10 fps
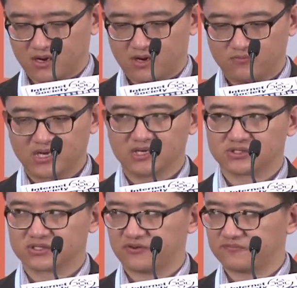we can
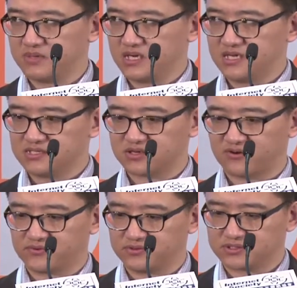serve millions
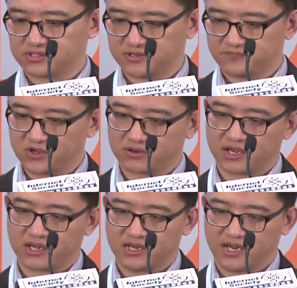of users,
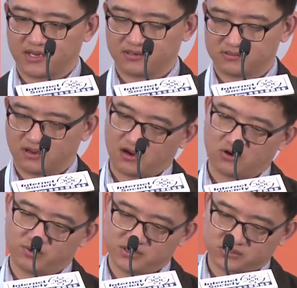okay, and
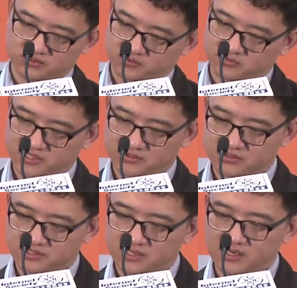open to Bluemix
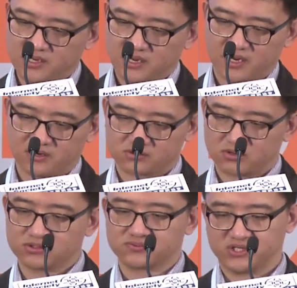user, and
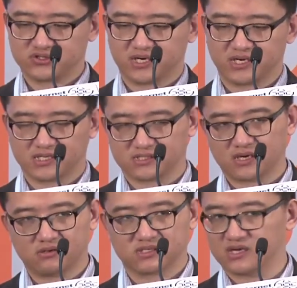those retraining
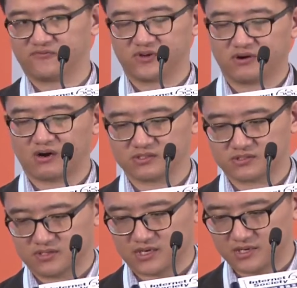take only a few hours
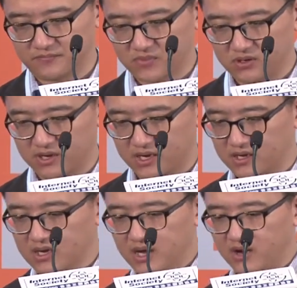to take it, okay,
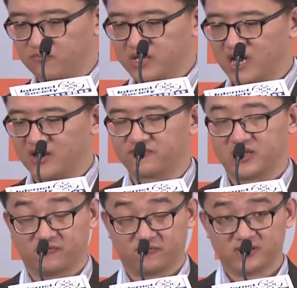and we have
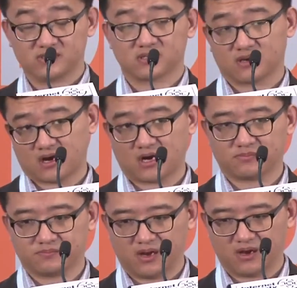different
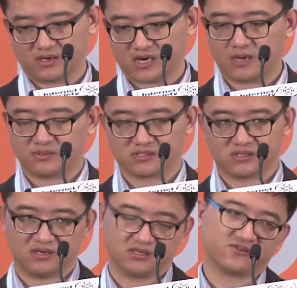carpets
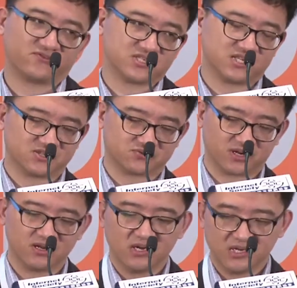in different
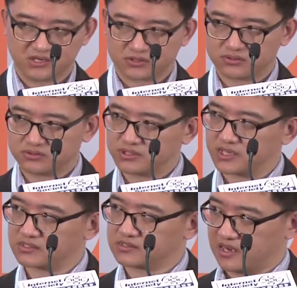industry,
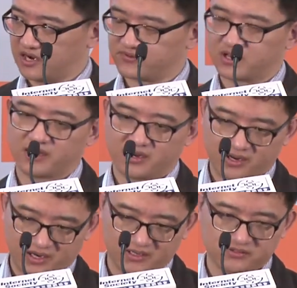including
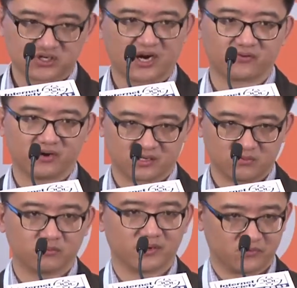healthcare and travel at the
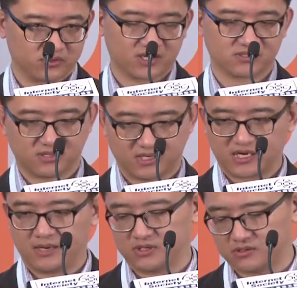moment. You can
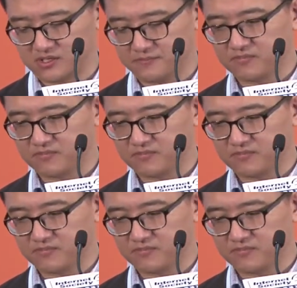attempt on it,